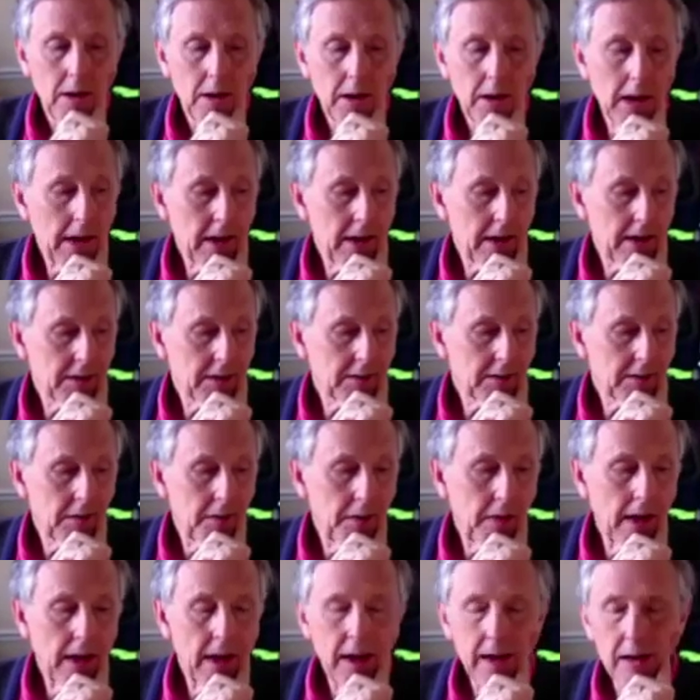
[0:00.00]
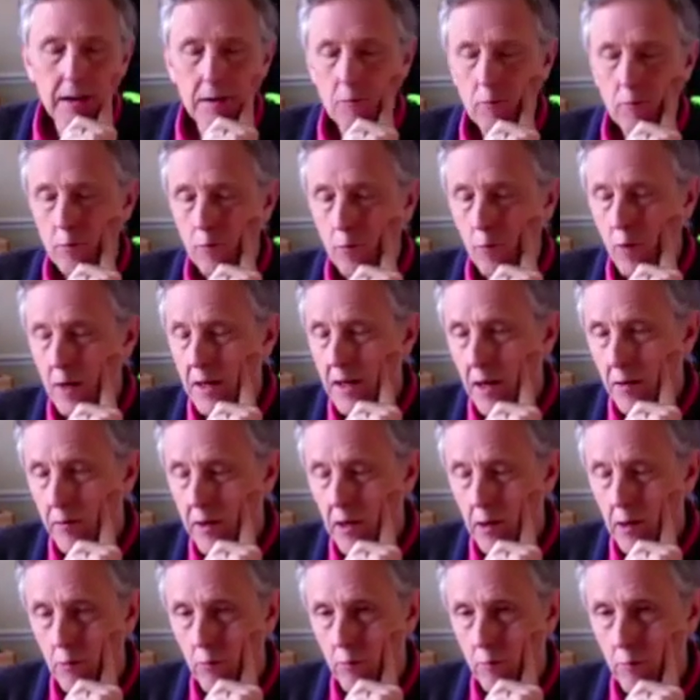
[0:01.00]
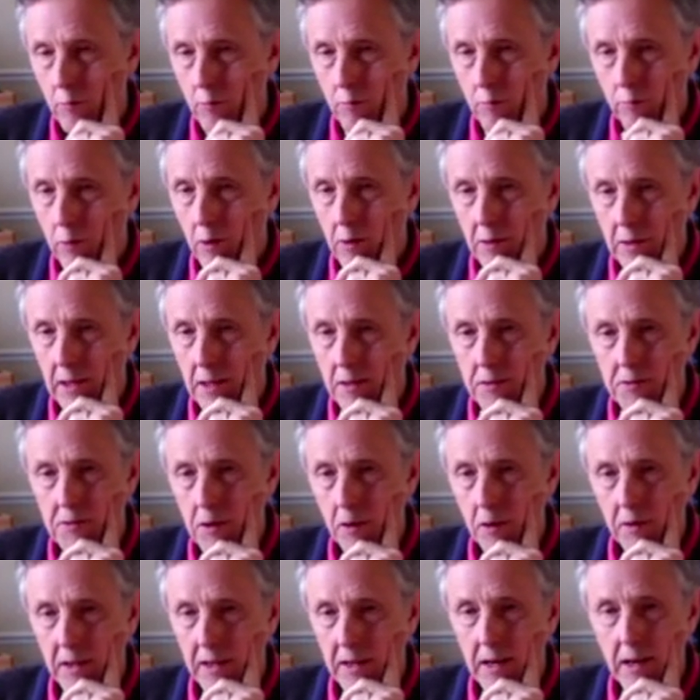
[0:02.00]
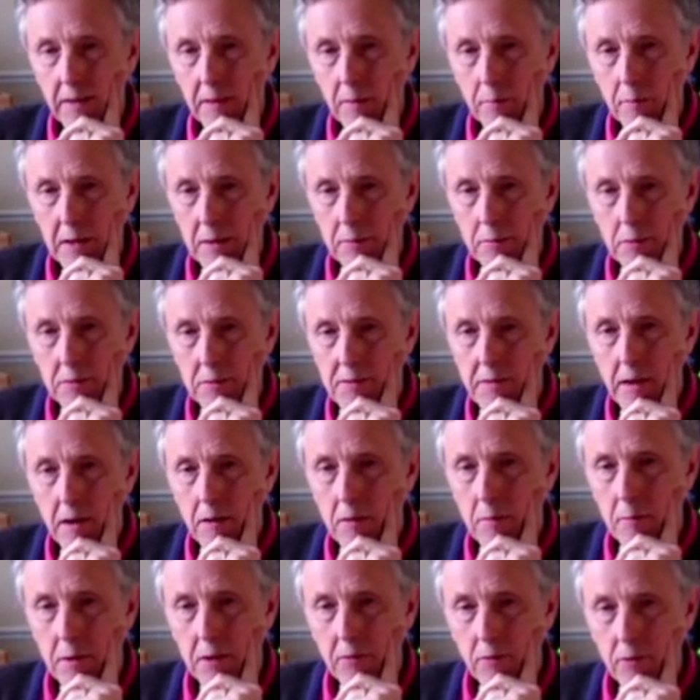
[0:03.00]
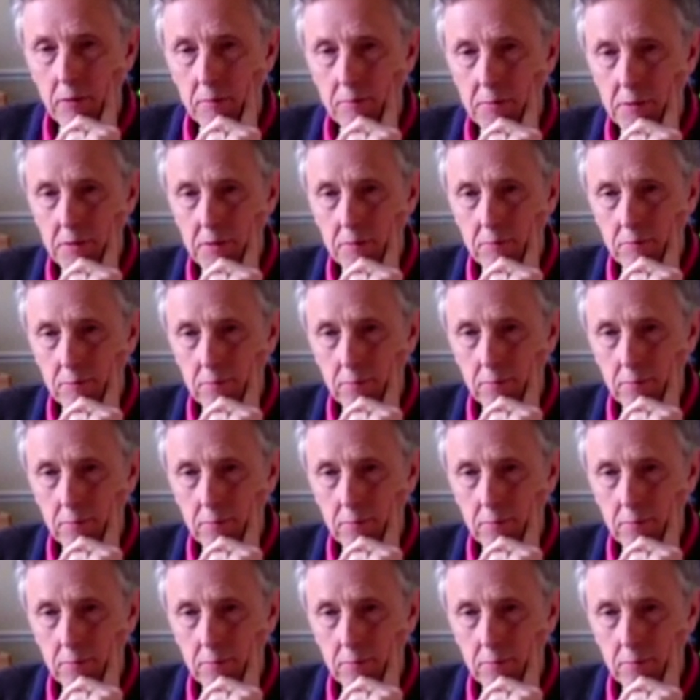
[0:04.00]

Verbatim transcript: is that we don't know what goes on in other people's therapy rooms.